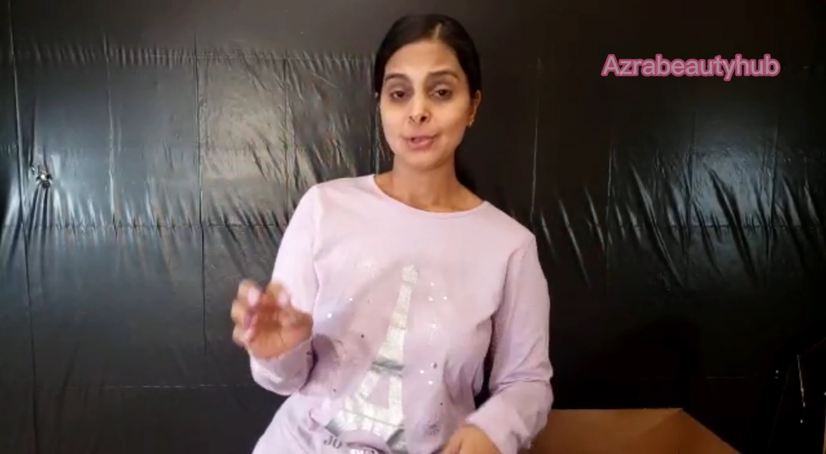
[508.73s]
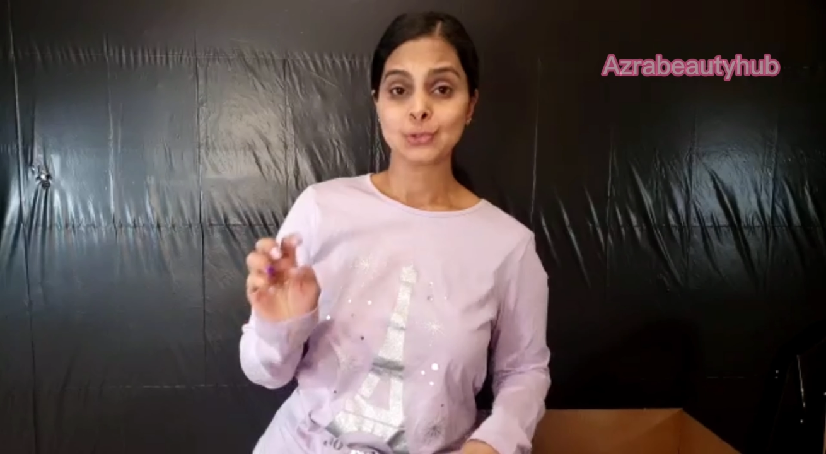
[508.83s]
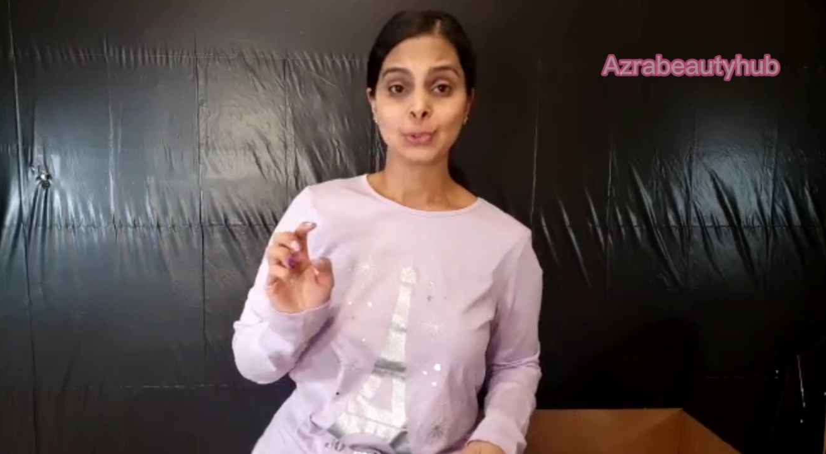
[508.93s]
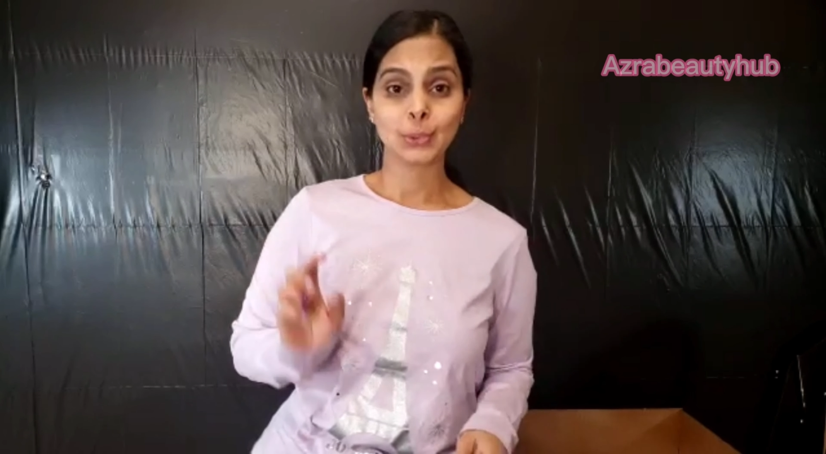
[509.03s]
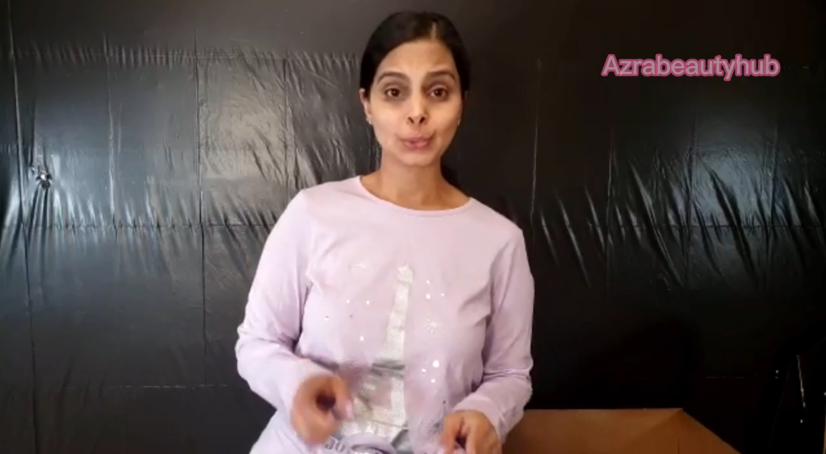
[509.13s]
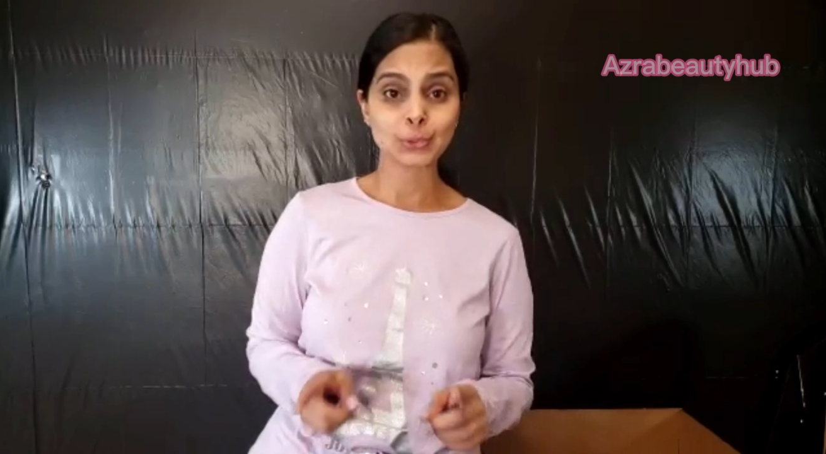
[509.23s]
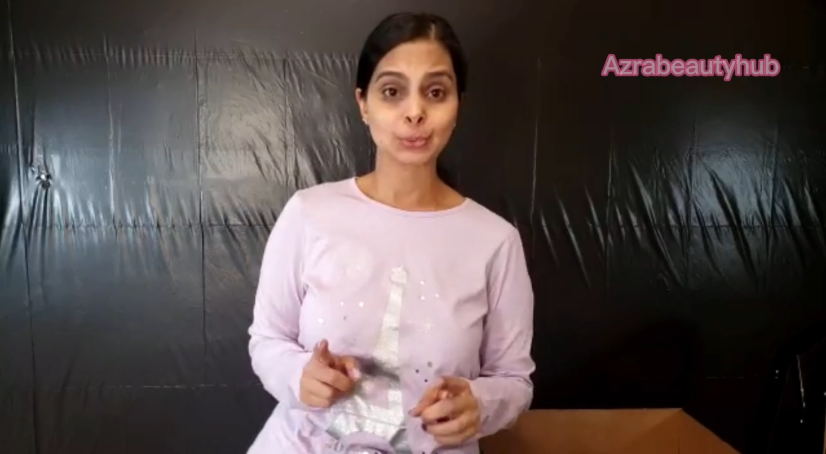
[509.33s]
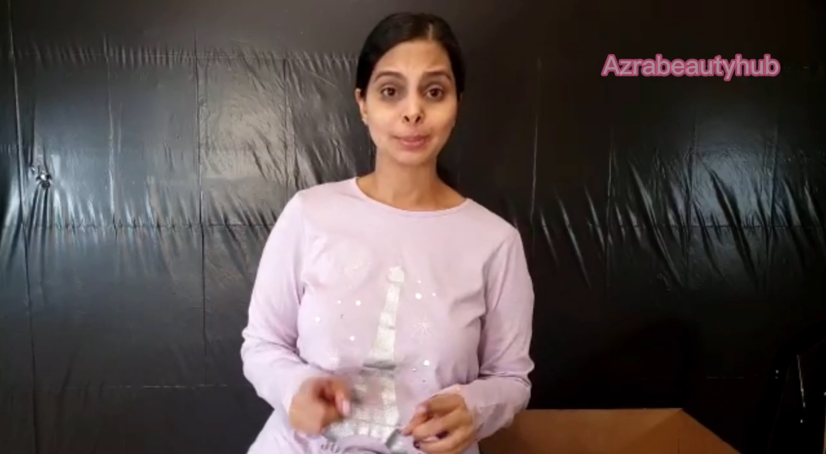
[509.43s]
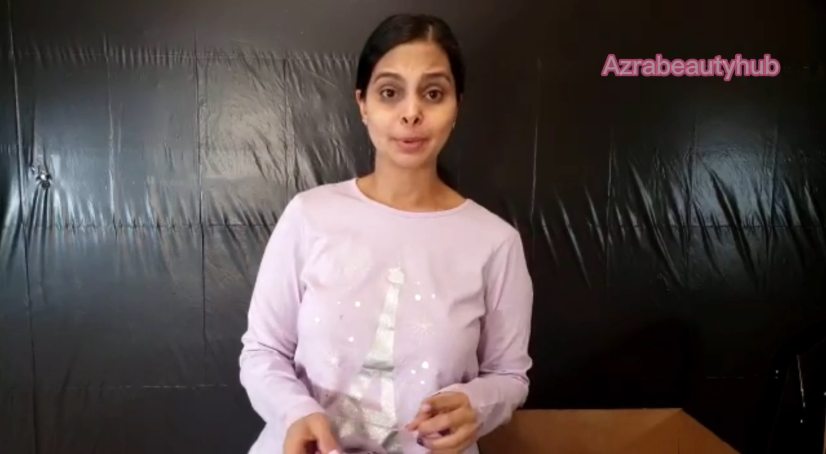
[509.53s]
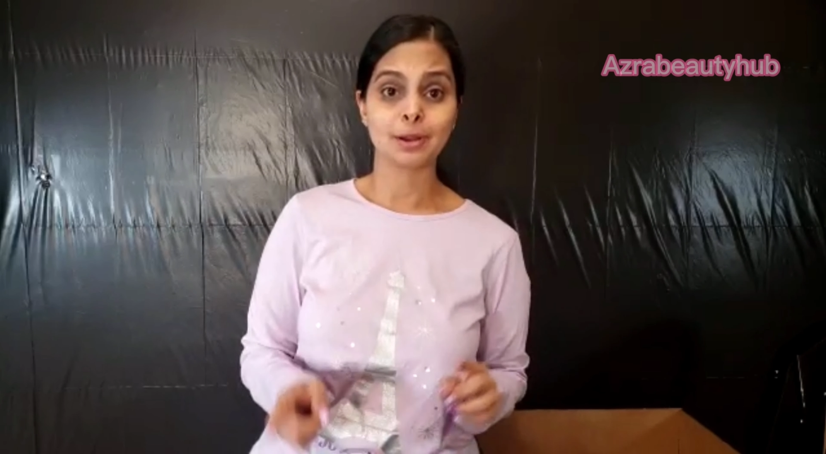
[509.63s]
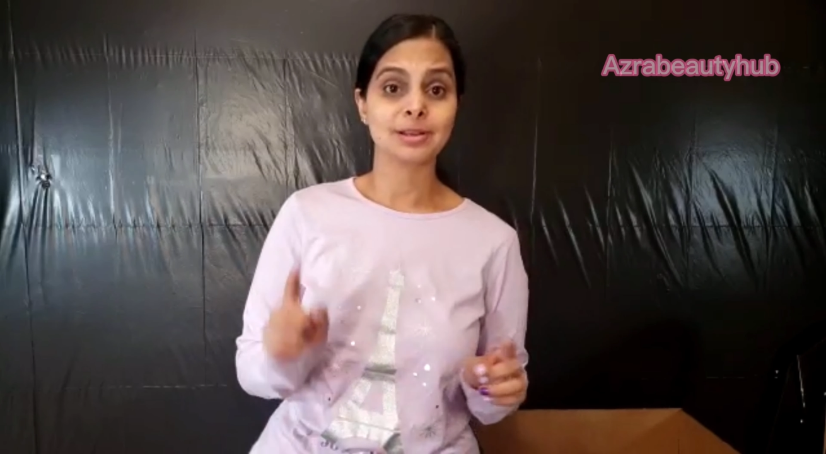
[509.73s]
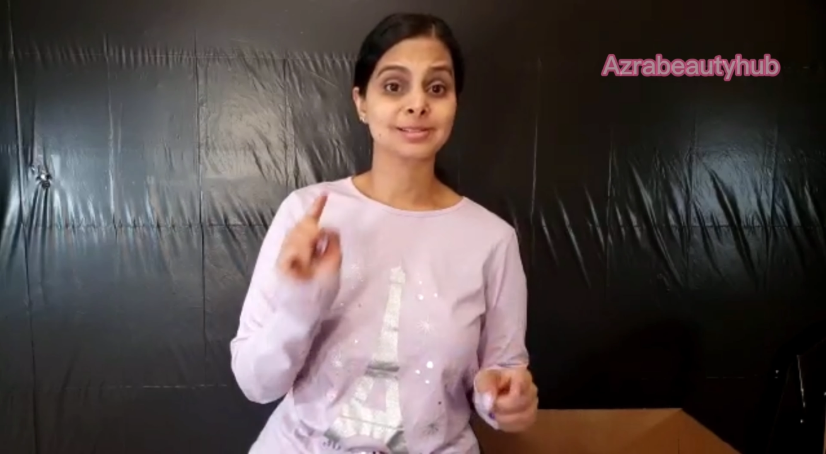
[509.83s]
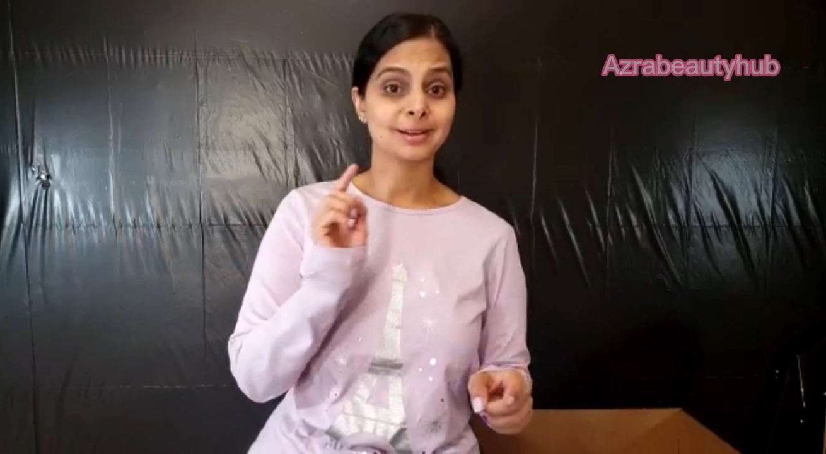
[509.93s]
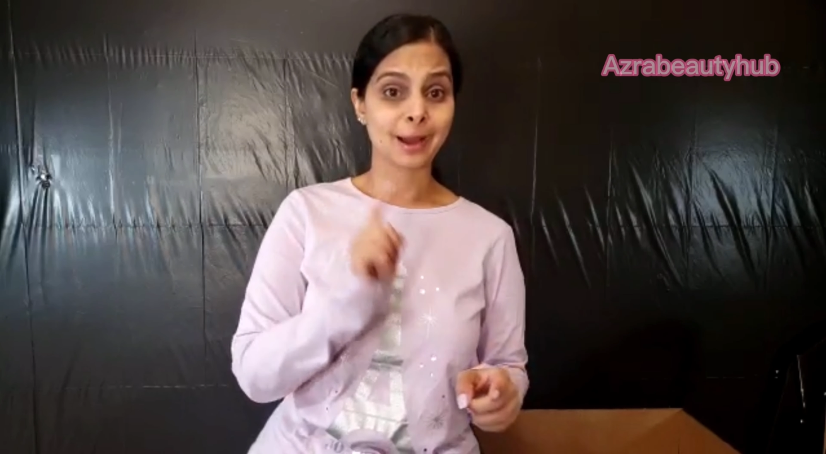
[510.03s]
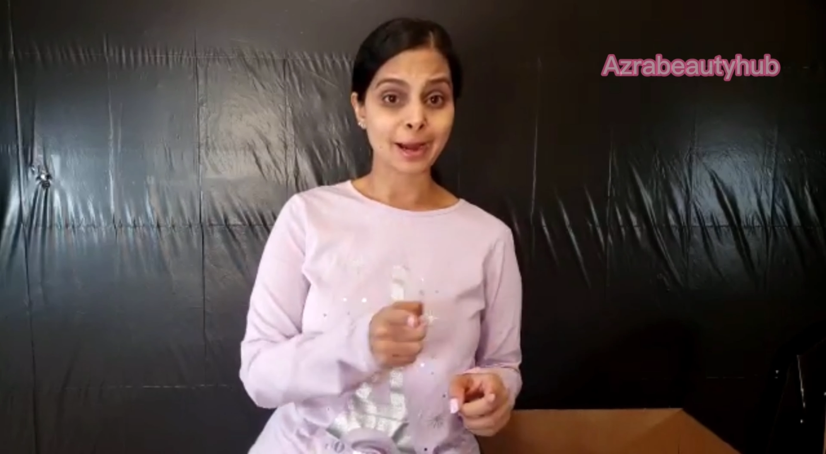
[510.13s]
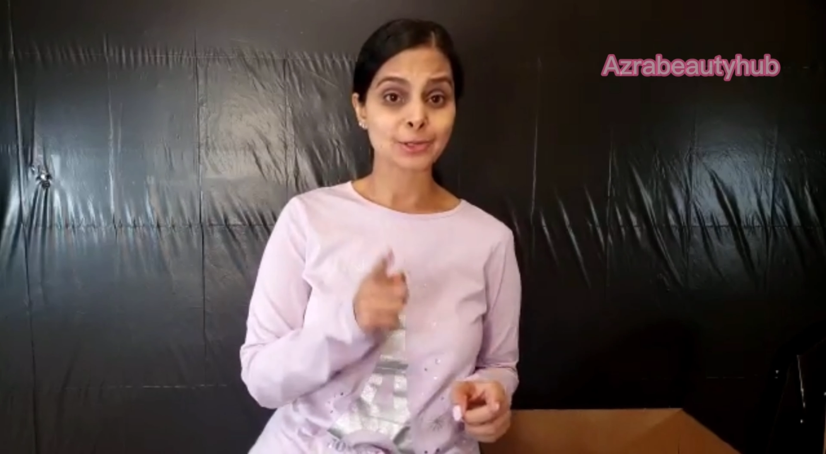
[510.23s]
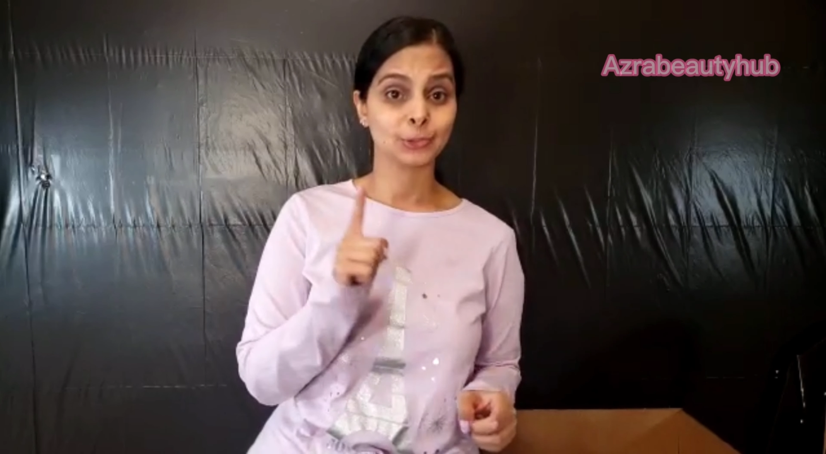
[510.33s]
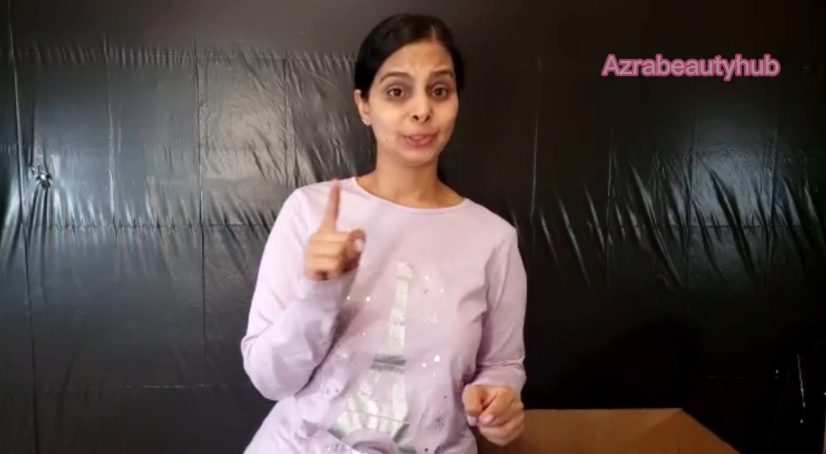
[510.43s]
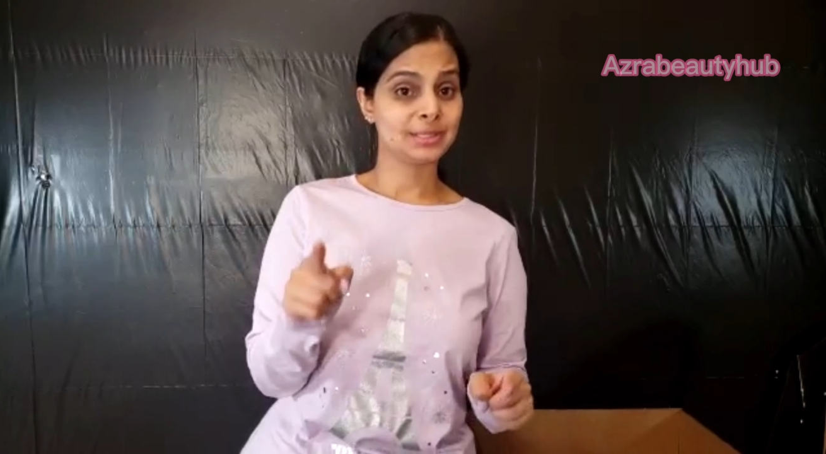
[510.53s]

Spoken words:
So those 3 products are actually